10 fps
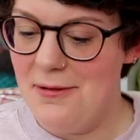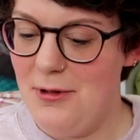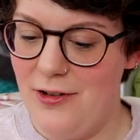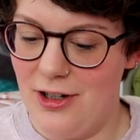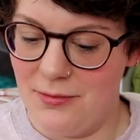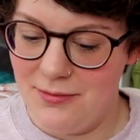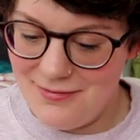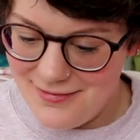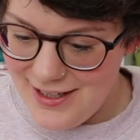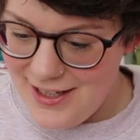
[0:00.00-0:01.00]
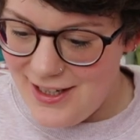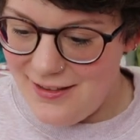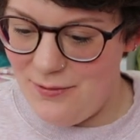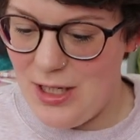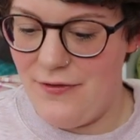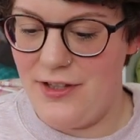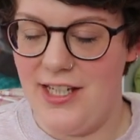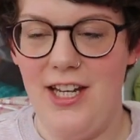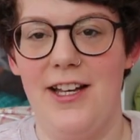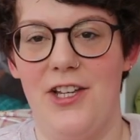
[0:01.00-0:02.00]
Moving on, we have this
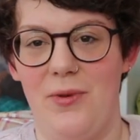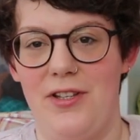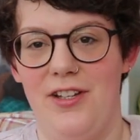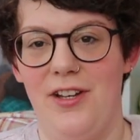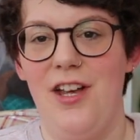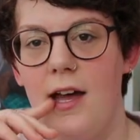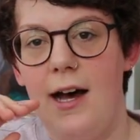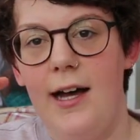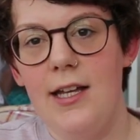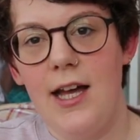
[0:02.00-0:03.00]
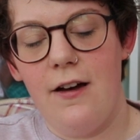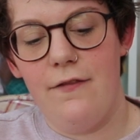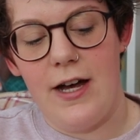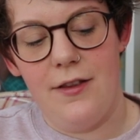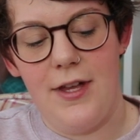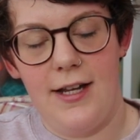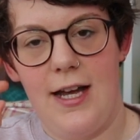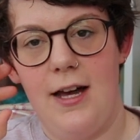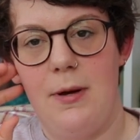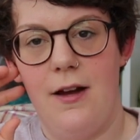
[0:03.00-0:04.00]
kitty cat sweater. I have had that
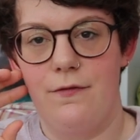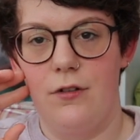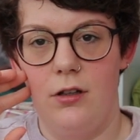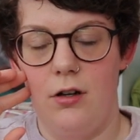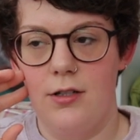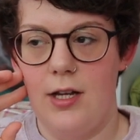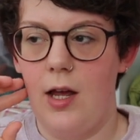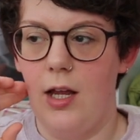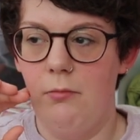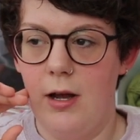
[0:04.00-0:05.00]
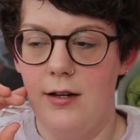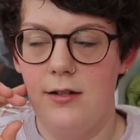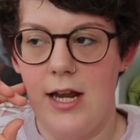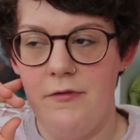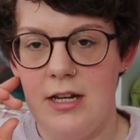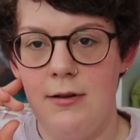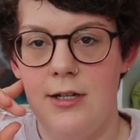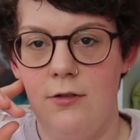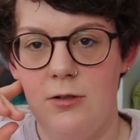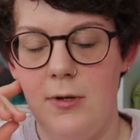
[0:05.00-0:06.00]
cat pattern for a long time, and every time I
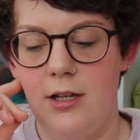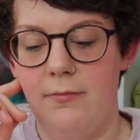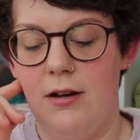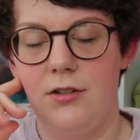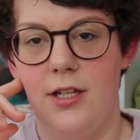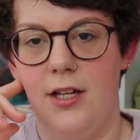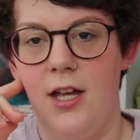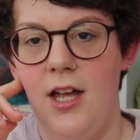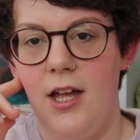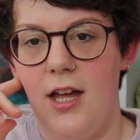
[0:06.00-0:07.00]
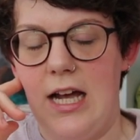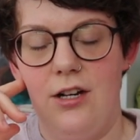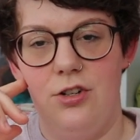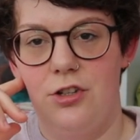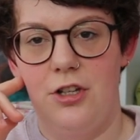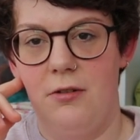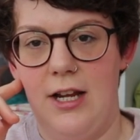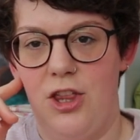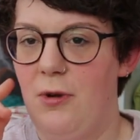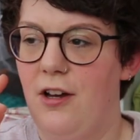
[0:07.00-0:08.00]
do speak about it, I just don't
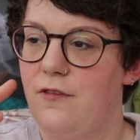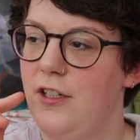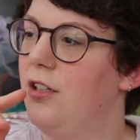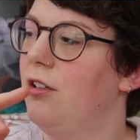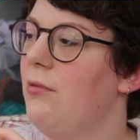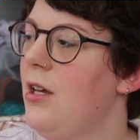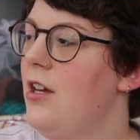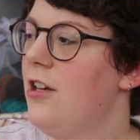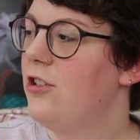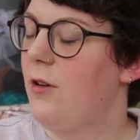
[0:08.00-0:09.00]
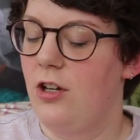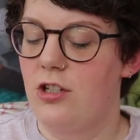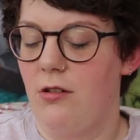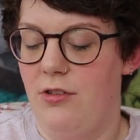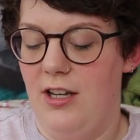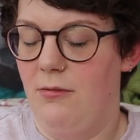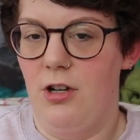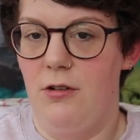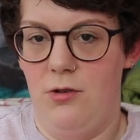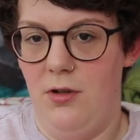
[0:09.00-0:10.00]
like the way I feel, so I just don't think I'm
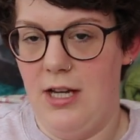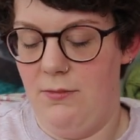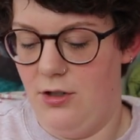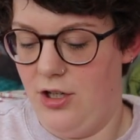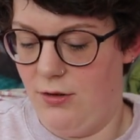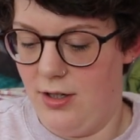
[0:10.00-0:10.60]
going to attempt to do